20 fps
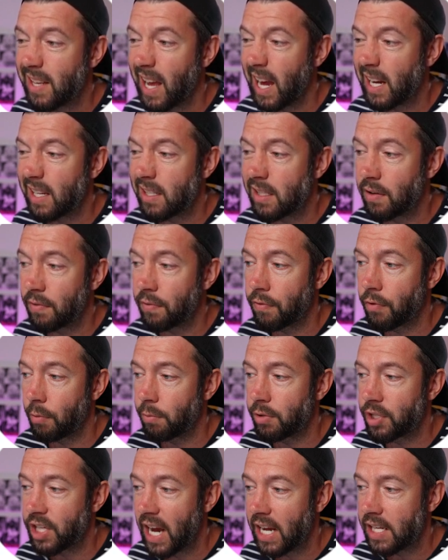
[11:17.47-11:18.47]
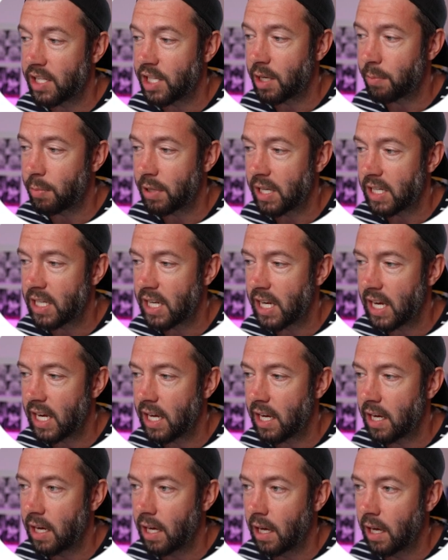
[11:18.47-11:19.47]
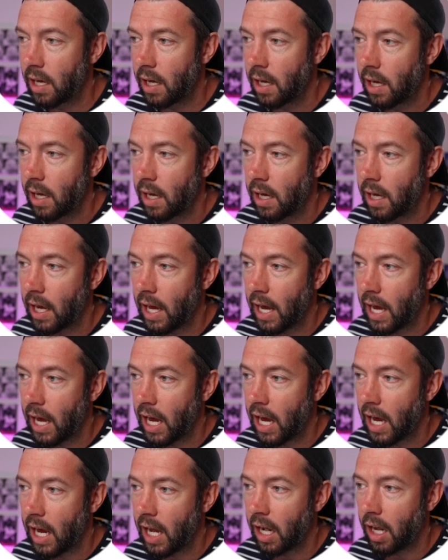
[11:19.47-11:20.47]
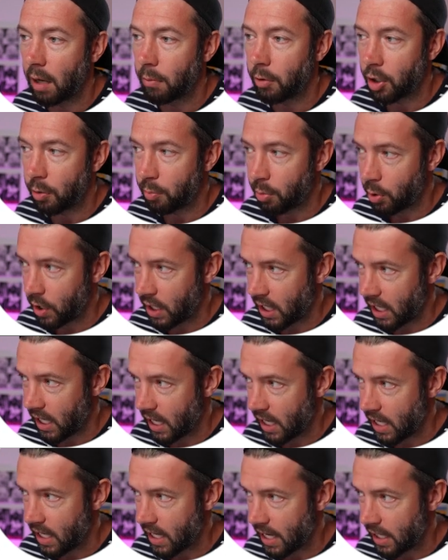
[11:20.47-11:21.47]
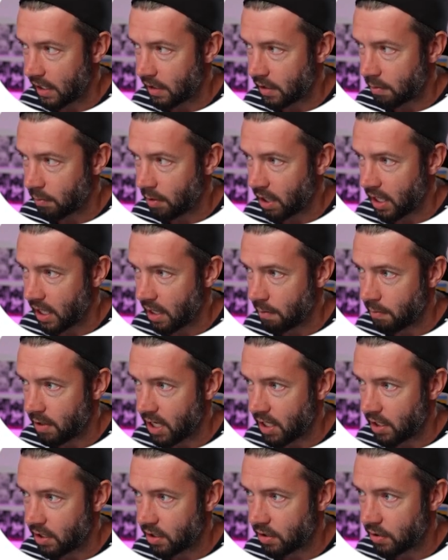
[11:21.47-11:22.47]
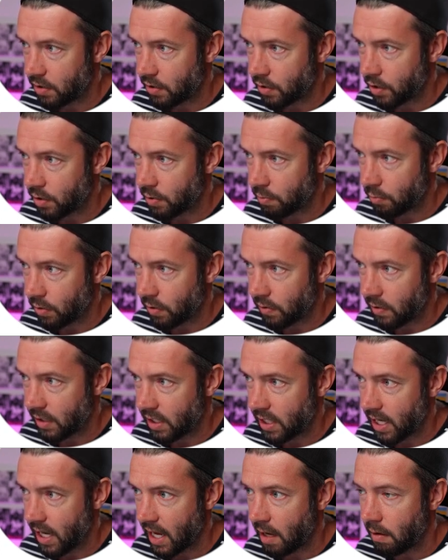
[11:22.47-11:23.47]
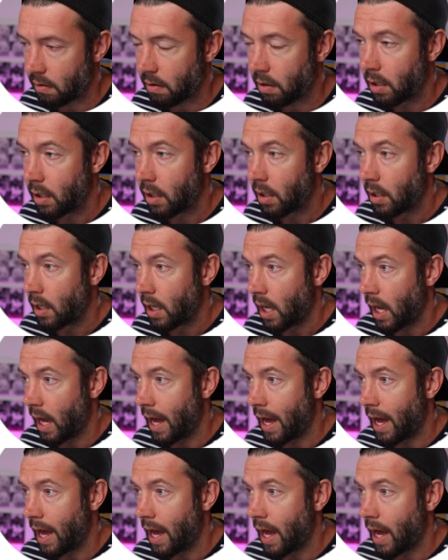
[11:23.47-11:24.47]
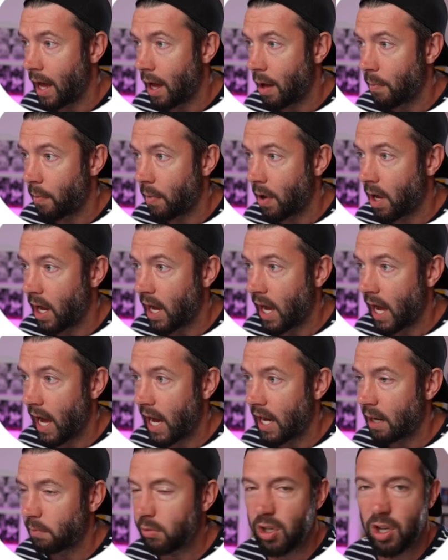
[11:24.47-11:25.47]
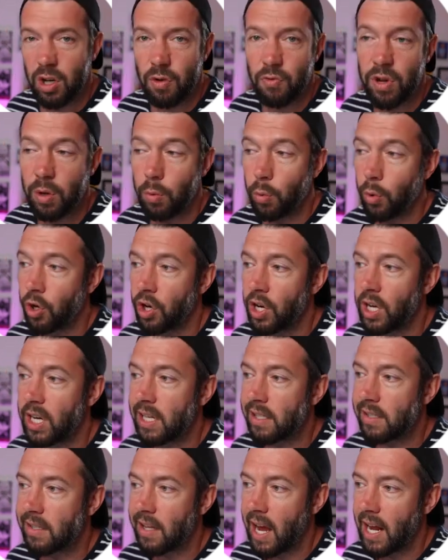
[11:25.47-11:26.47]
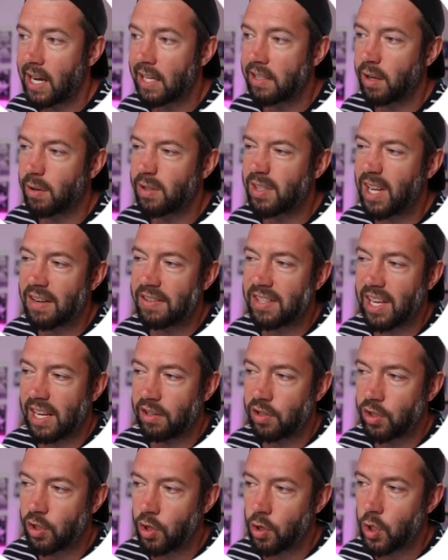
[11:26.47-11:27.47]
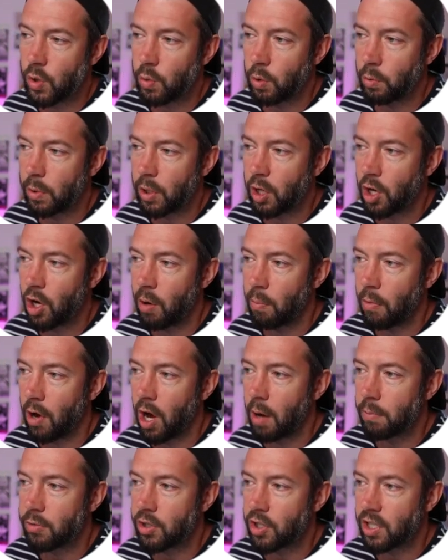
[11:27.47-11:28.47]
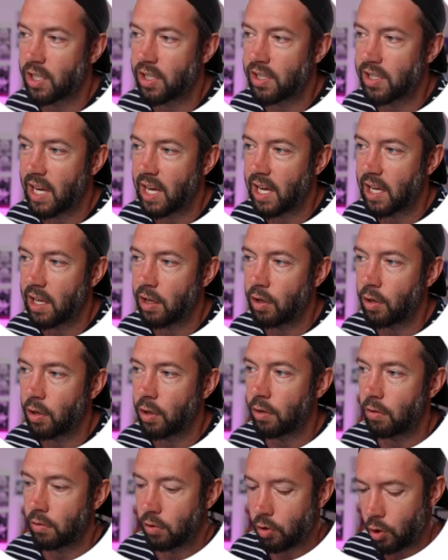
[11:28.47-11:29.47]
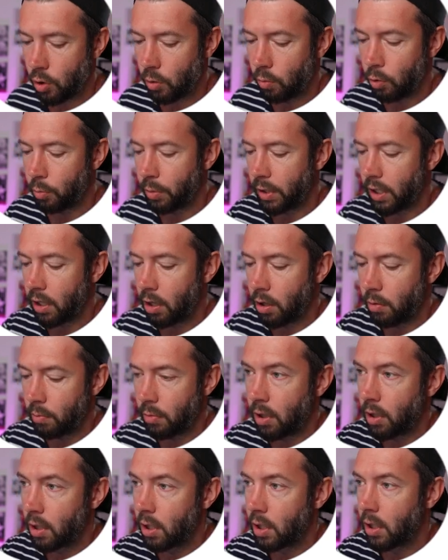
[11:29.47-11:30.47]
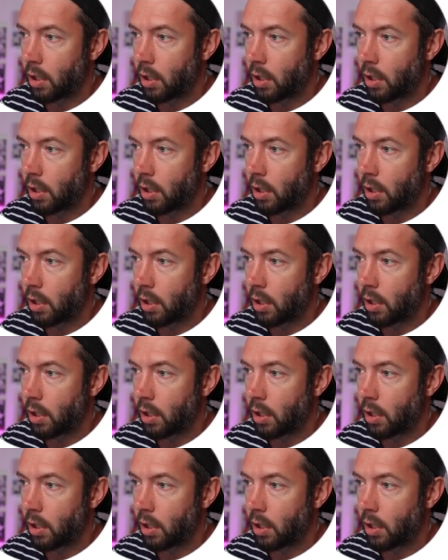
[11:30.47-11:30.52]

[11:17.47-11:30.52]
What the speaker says: the text from ChatGPT. I'm going to put it here next to my image, just smooth it down. And I'm just going to reword it slightly. So instead of saying students will become, I'm just going to say you will become.